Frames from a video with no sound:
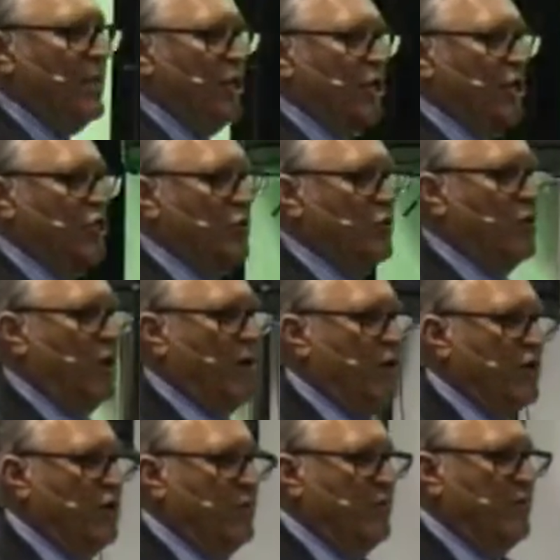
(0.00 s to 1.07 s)
He took on
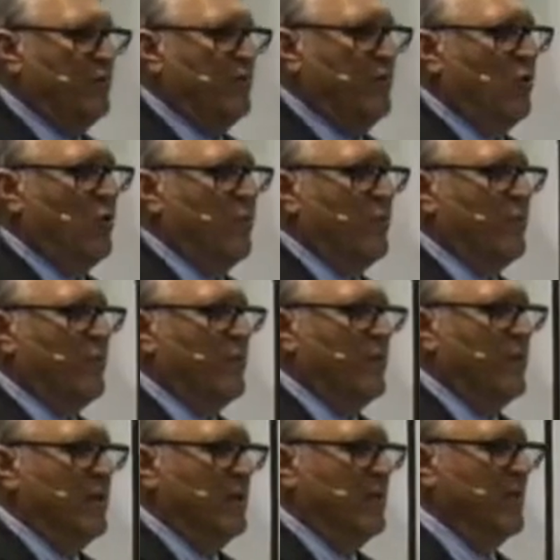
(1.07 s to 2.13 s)
human form,
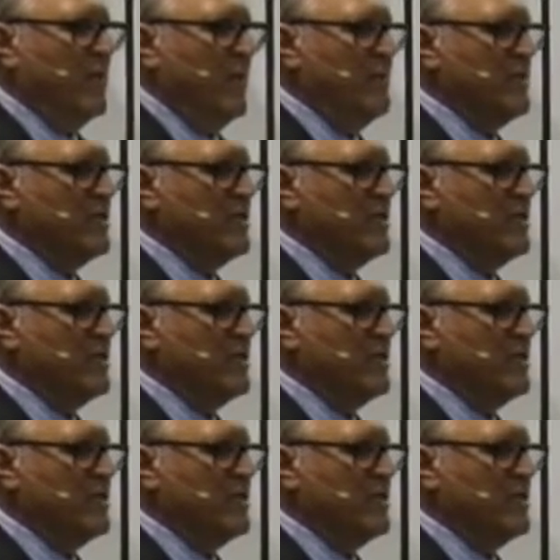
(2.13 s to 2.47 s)
became